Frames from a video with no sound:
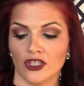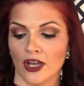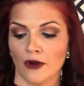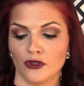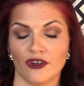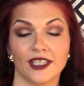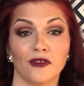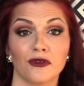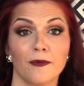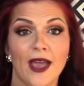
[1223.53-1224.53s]
So
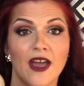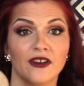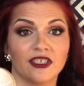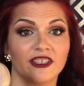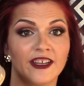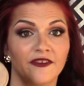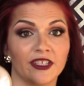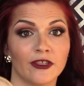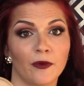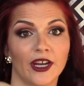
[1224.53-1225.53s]
translucent powders are
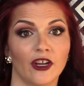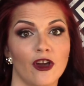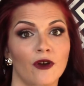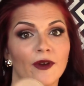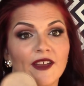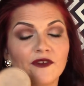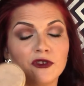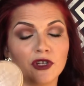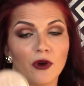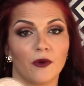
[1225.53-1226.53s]
definitely the way to go if
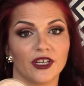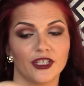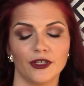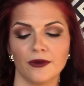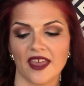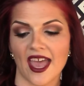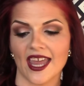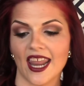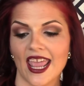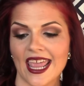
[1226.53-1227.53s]
you don't want to do
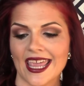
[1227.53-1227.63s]
that.